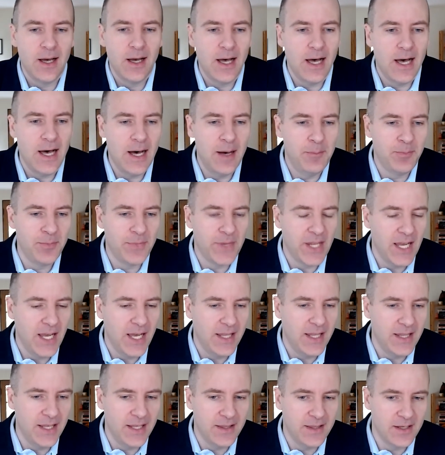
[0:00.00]
And
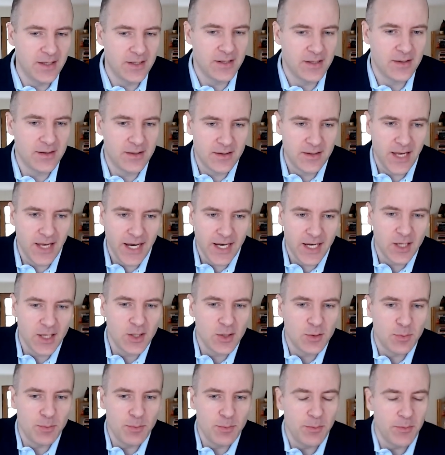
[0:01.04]
then the
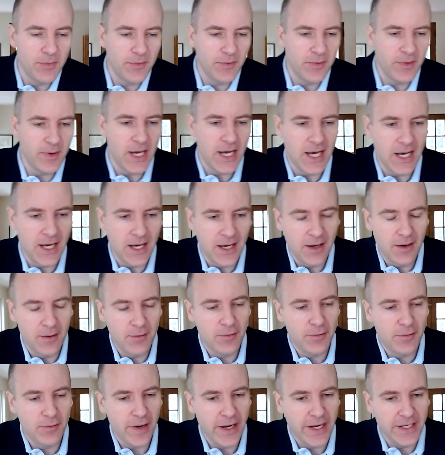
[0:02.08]
second
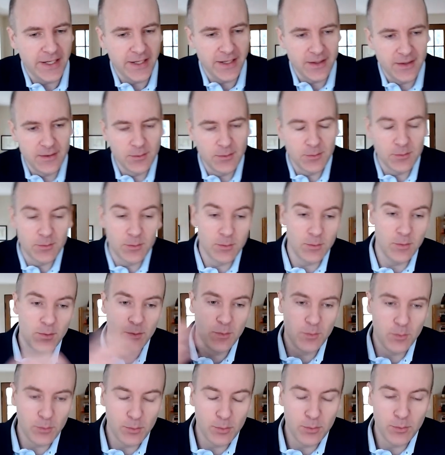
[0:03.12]
finding,
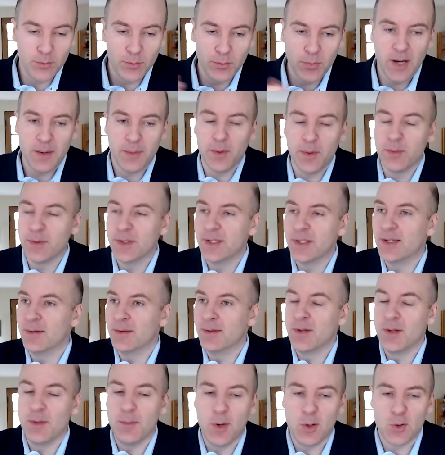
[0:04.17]
probably
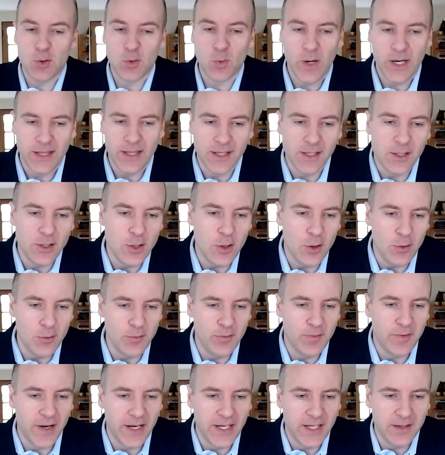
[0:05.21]
the most widely known
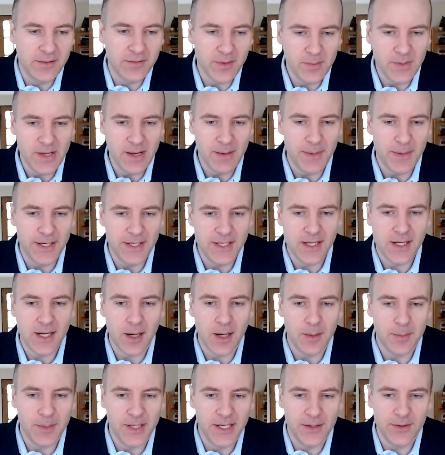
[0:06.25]
finding from the MIT
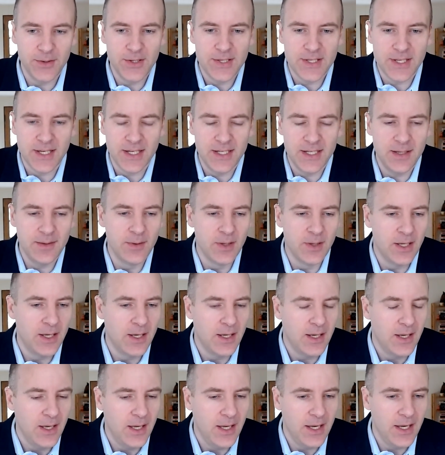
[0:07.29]
Commonality Study,
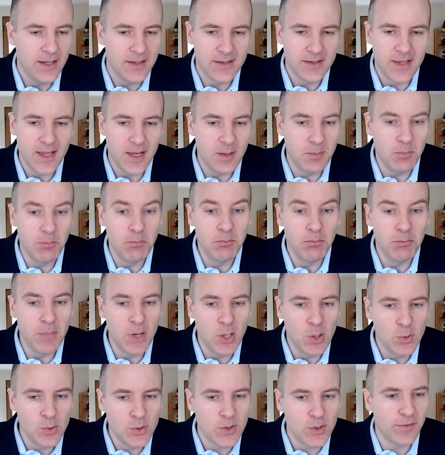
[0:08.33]
is that
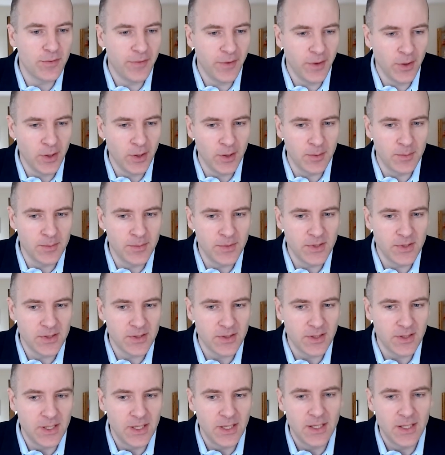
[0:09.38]
most
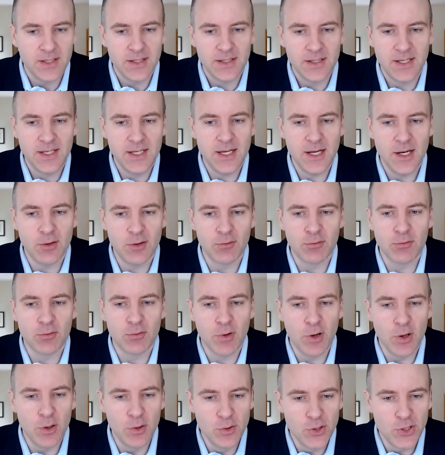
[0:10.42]
firms see
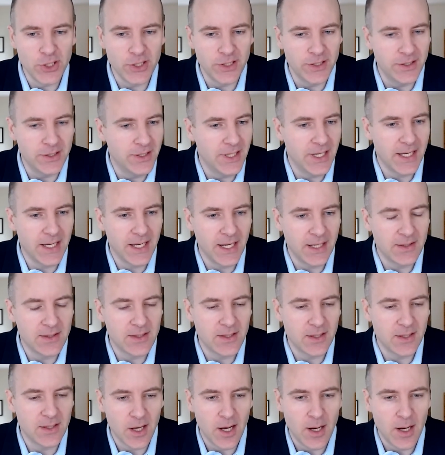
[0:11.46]
erosion against
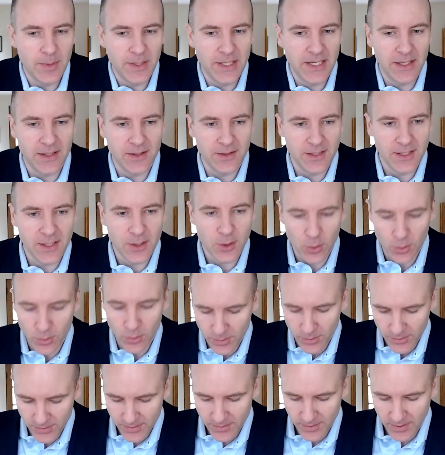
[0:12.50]
their commonality
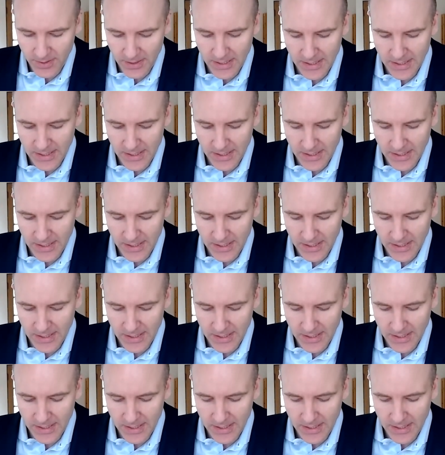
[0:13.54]
goals.